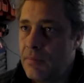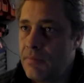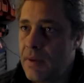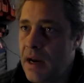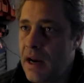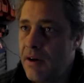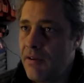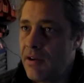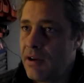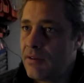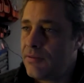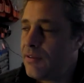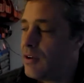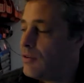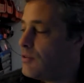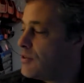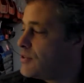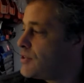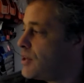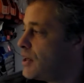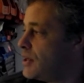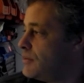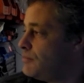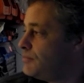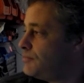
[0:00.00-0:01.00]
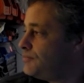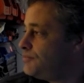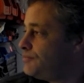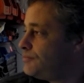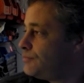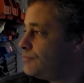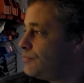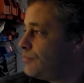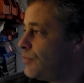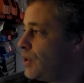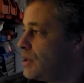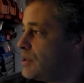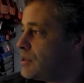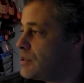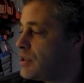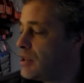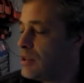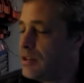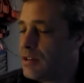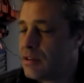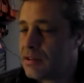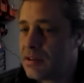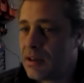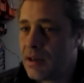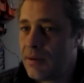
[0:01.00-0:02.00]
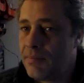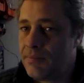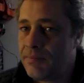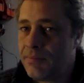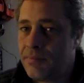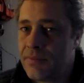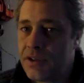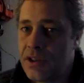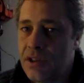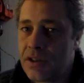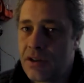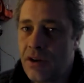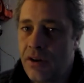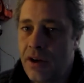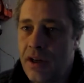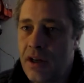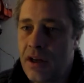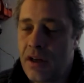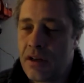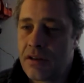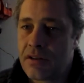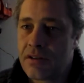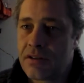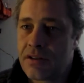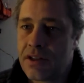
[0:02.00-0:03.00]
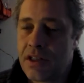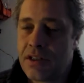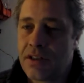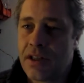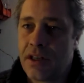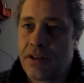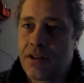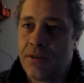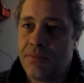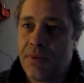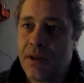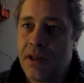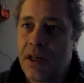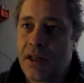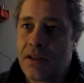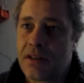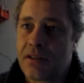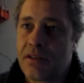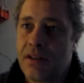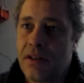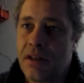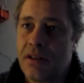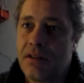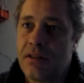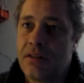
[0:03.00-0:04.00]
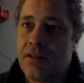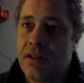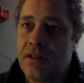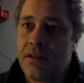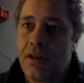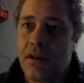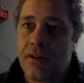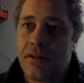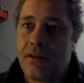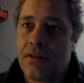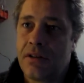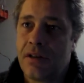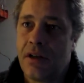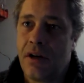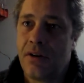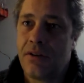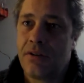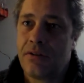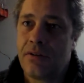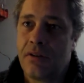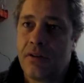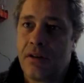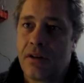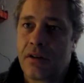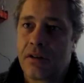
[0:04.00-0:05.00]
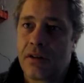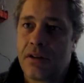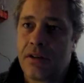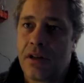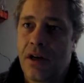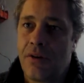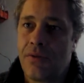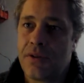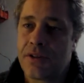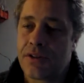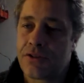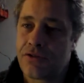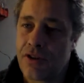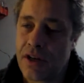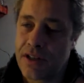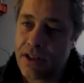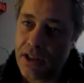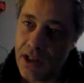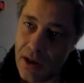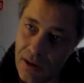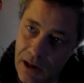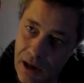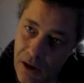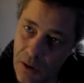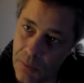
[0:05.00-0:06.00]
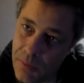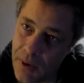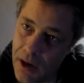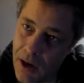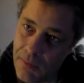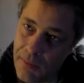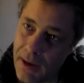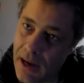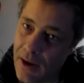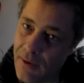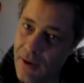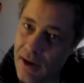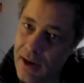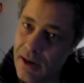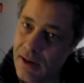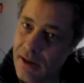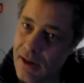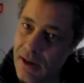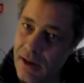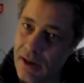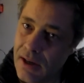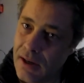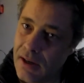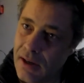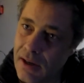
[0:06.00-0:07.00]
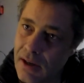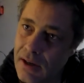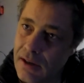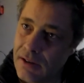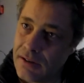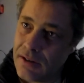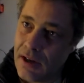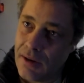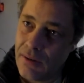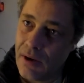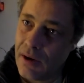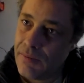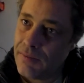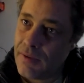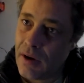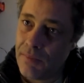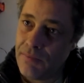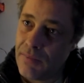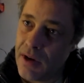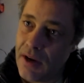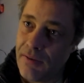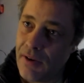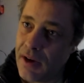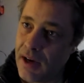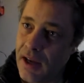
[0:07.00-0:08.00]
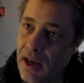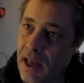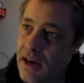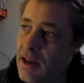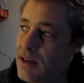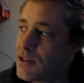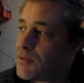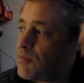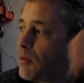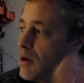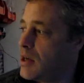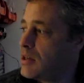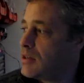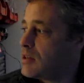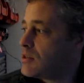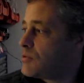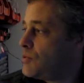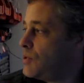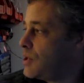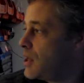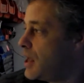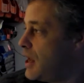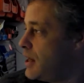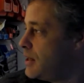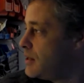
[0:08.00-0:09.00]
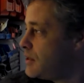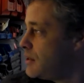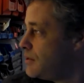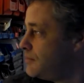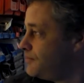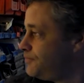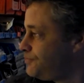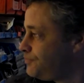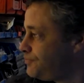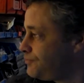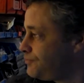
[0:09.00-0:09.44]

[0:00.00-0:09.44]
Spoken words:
Mary will feel the same when she's got it. She said to me yesterday, she said, you know, because I was stressing a little bit about it, saying I'm never going to get it sprayed this weekend.